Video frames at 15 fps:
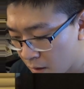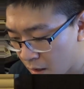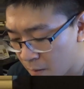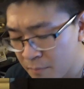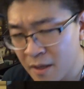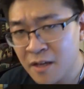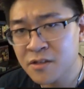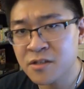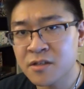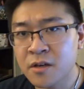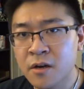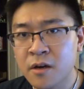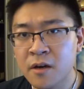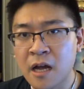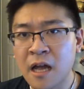I'm not
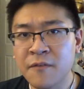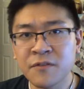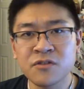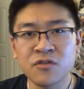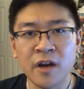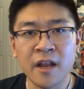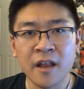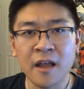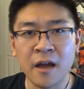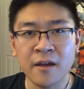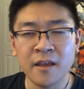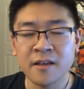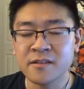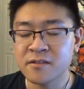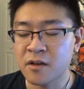sure. I haven't tried it
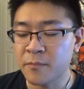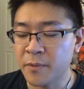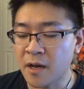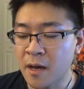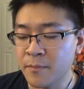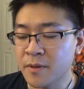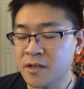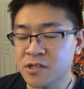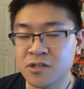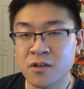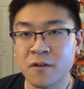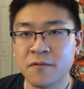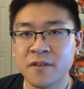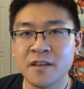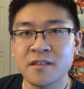out yet, but I'm not
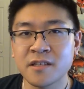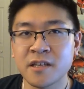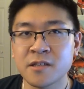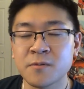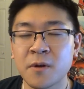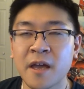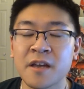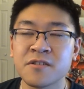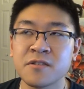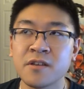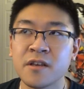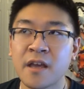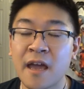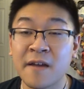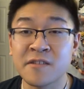sure if these things will
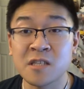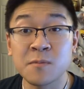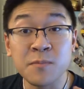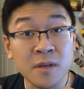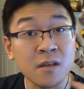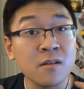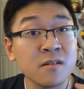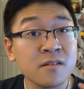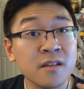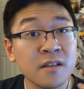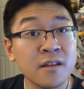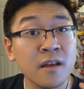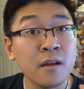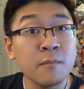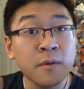actually have speakers
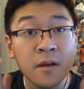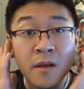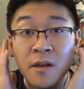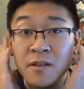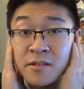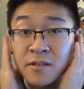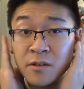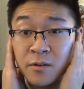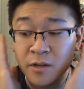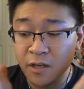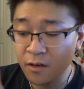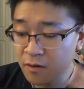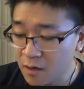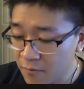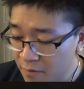in them, so you'll
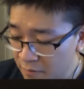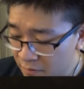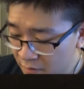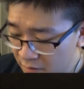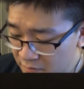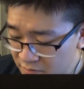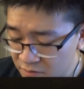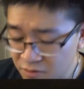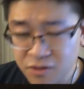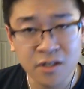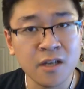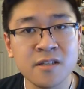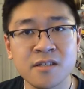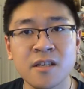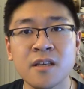hear everything. So
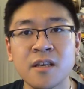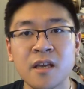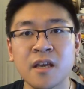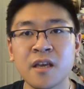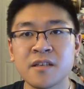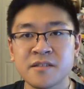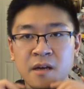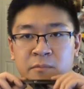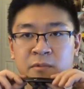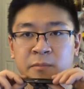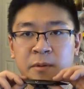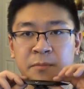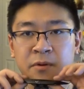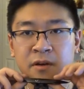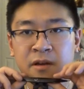just in case, I'm gonna
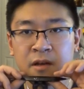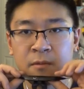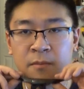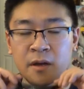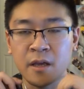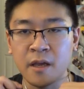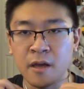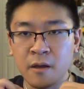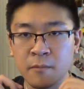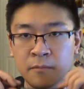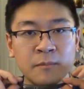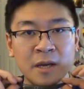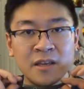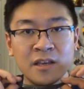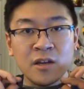be putting on my
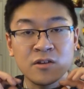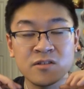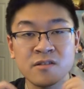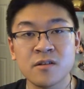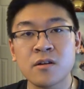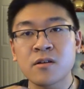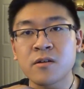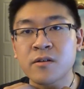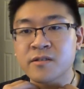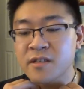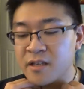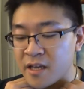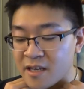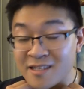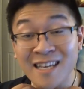my gear circles
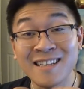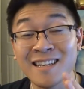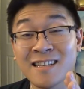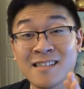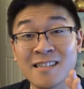in case I need